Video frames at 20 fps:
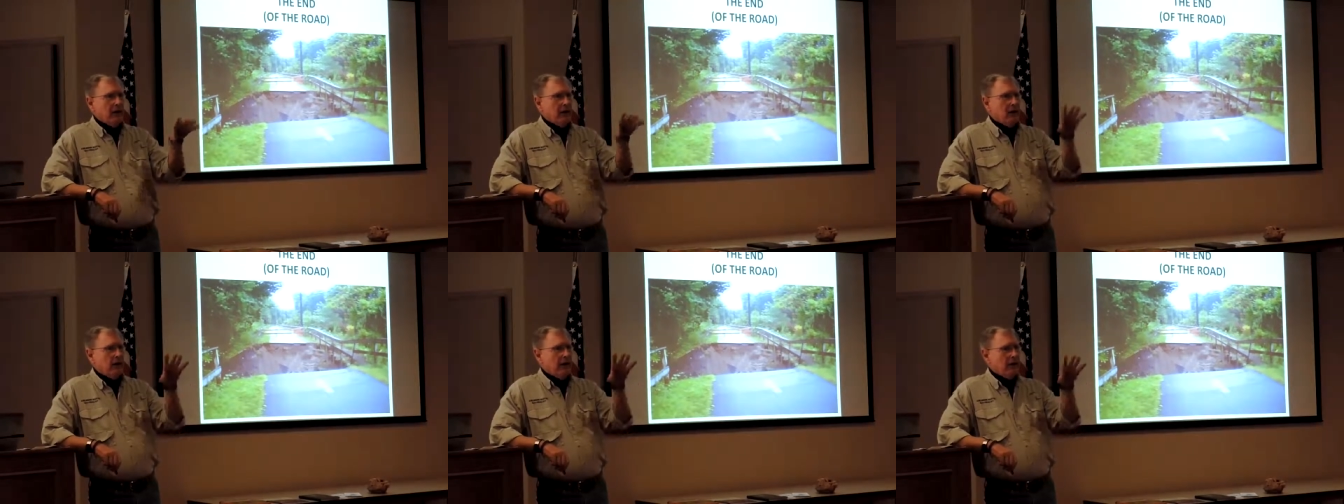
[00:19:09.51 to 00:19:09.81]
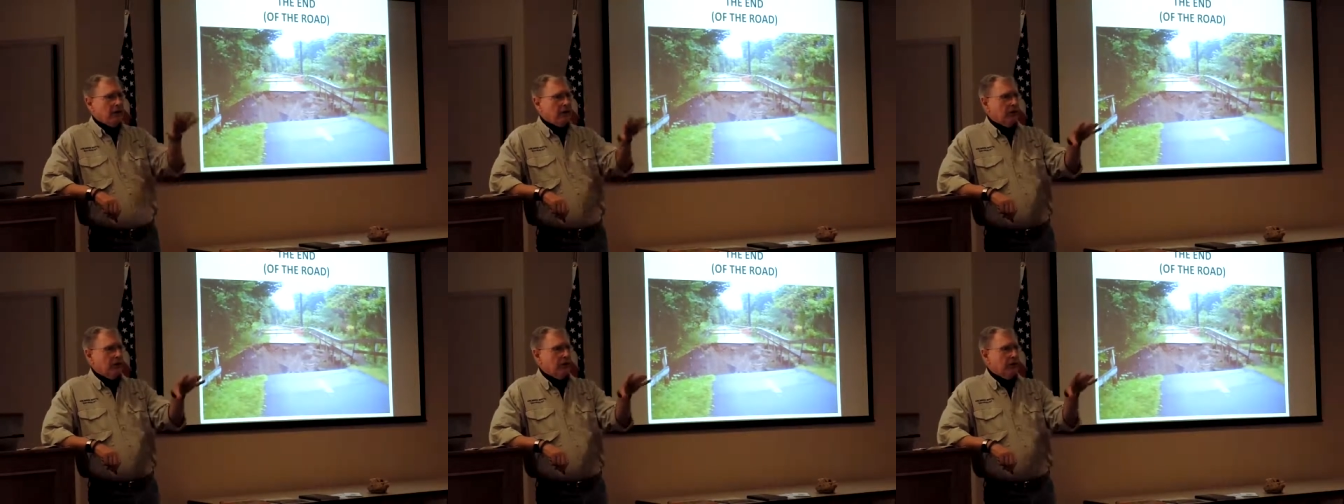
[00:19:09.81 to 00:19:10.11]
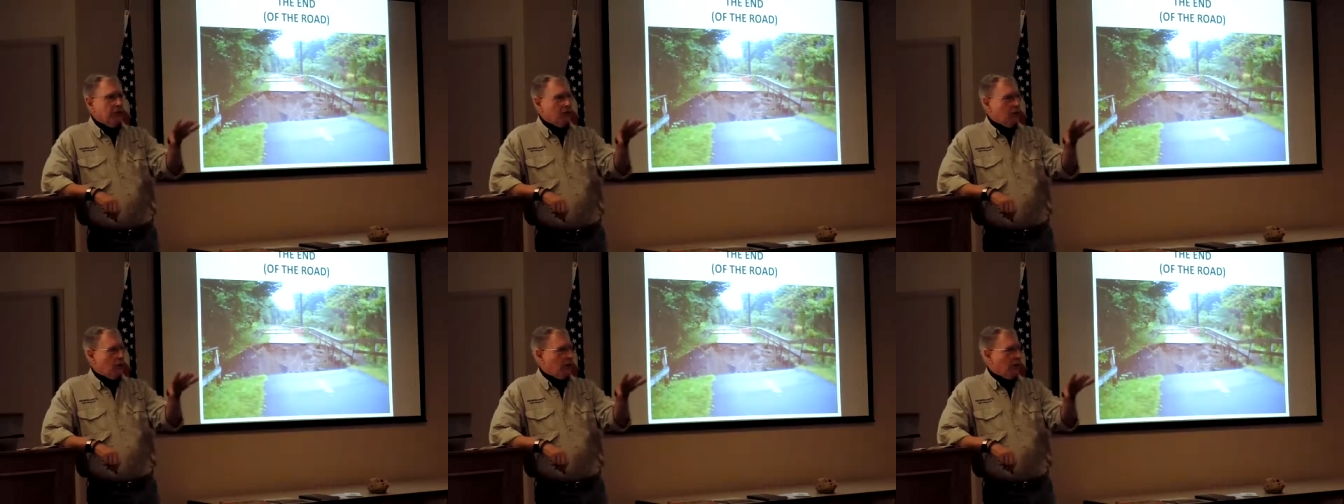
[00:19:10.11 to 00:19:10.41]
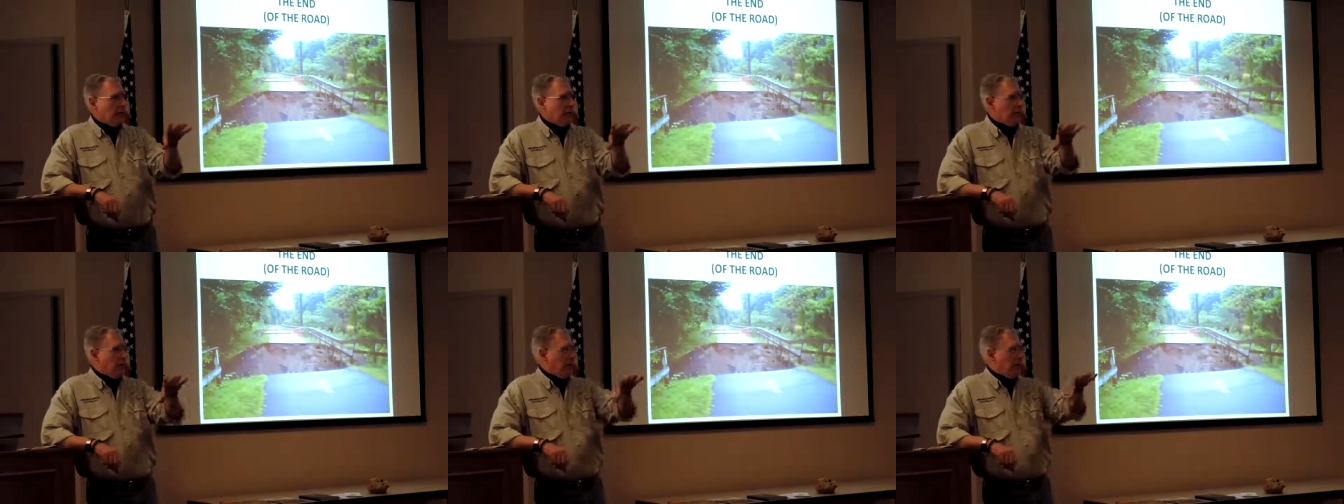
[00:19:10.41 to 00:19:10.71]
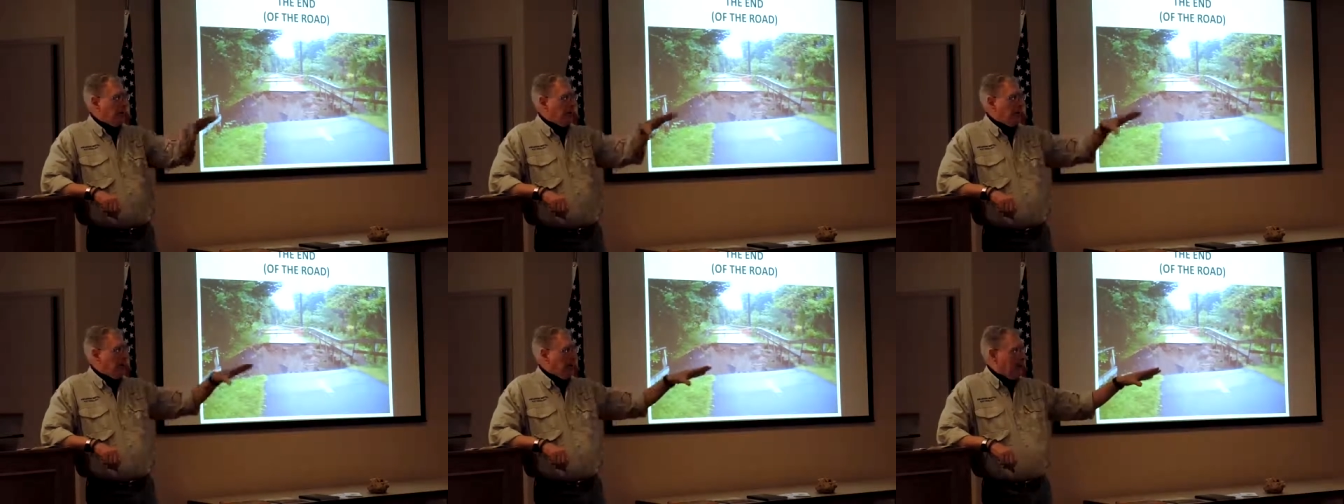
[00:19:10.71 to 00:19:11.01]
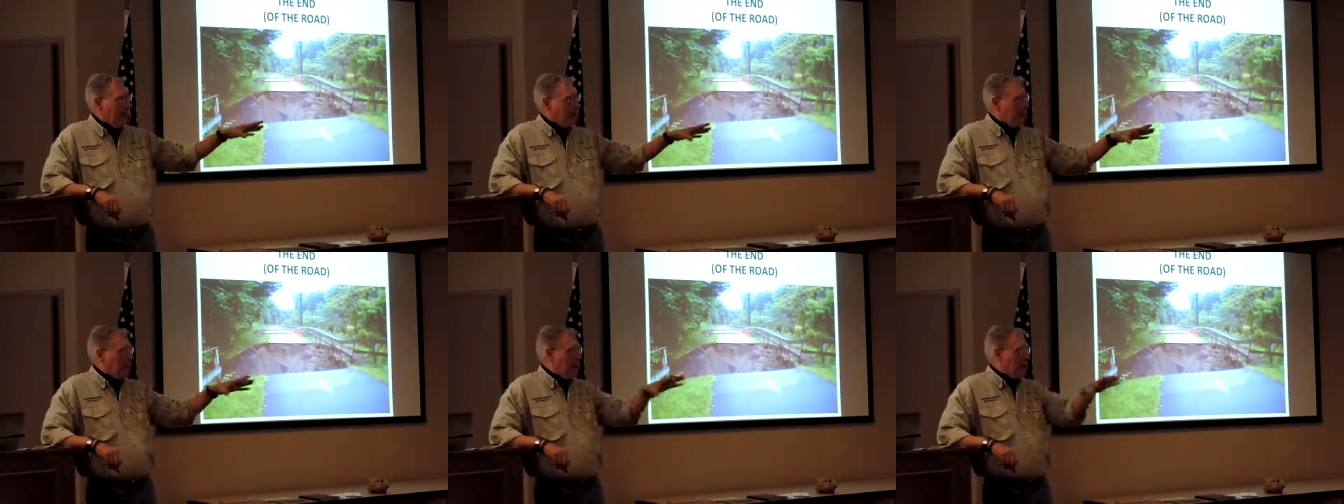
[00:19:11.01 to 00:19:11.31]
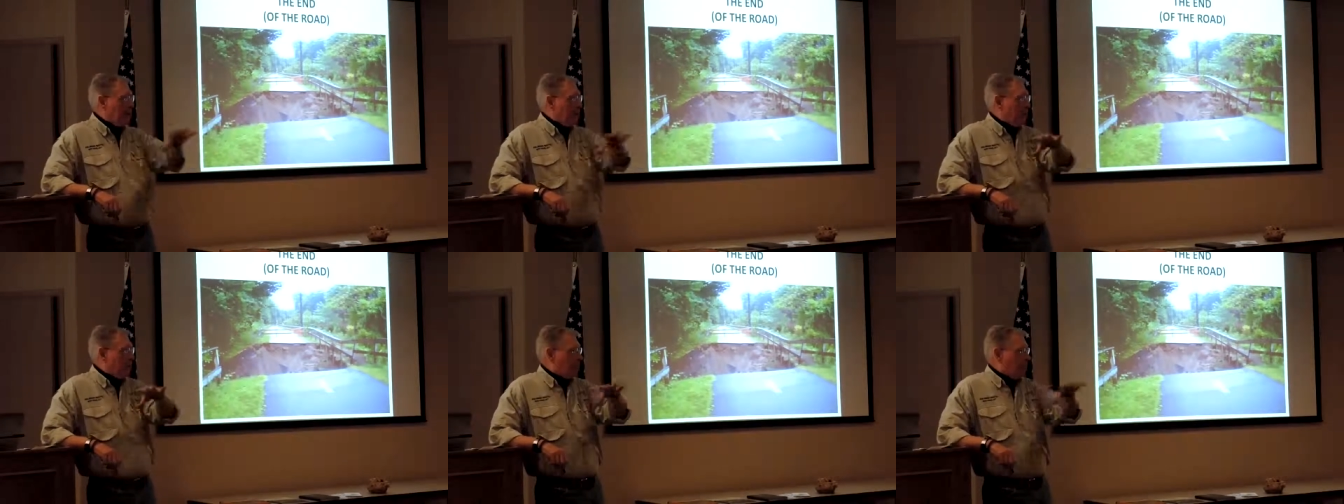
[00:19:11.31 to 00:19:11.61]
the Washington County Courthouse was building a
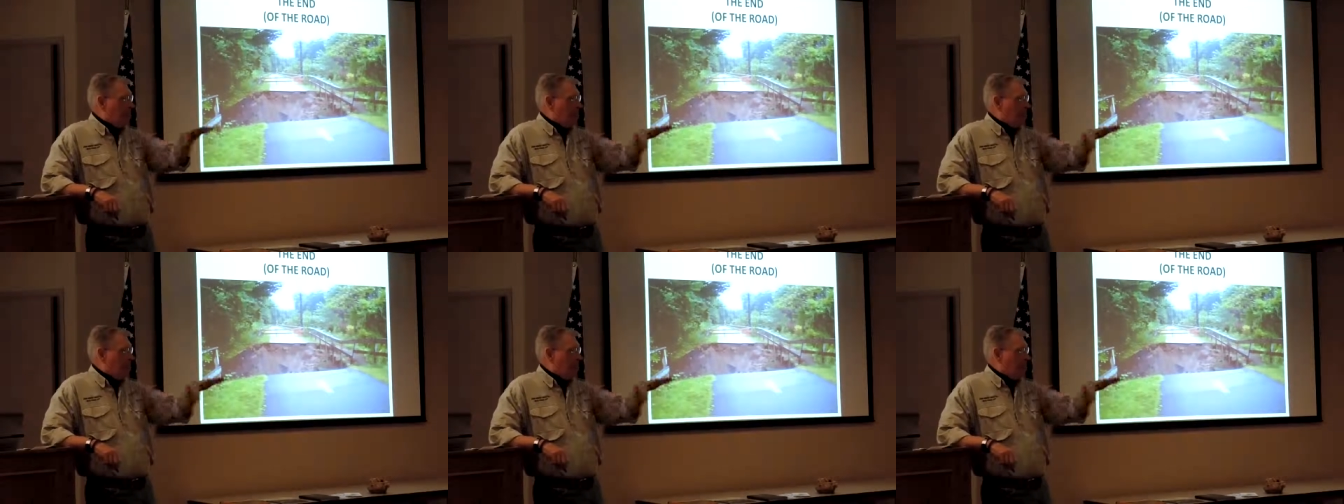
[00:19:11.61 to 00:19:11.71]
new